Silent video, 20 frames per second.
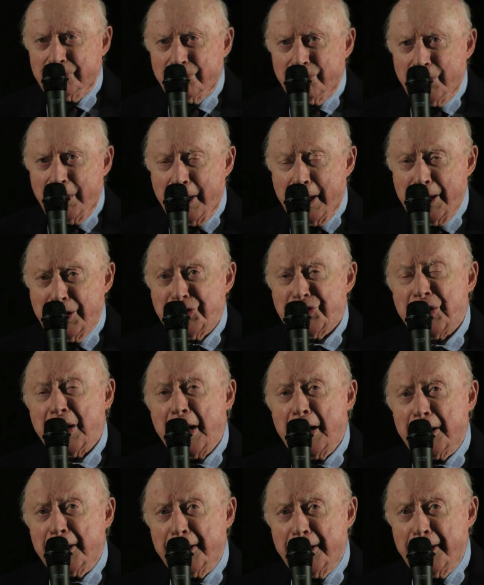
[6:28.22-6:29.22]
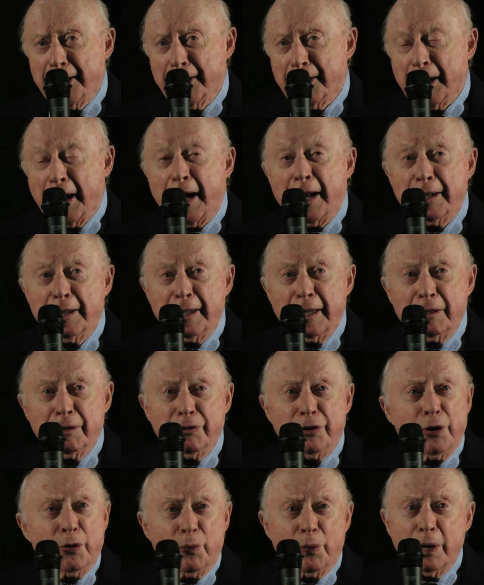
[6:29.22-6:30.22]
Yes, Helly. I
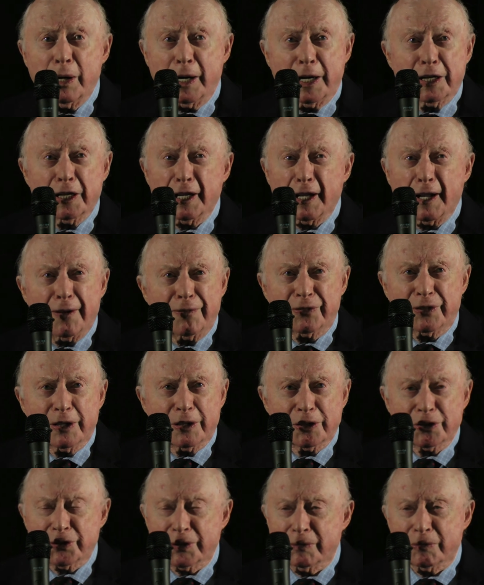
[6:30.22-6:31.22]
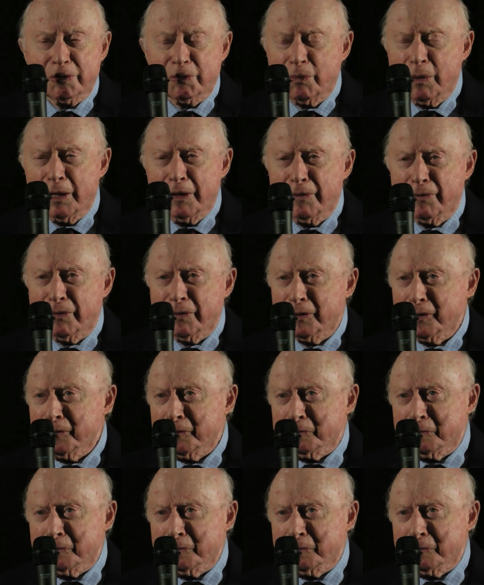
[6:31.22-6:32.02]
knew her and loved her. She was wonderful.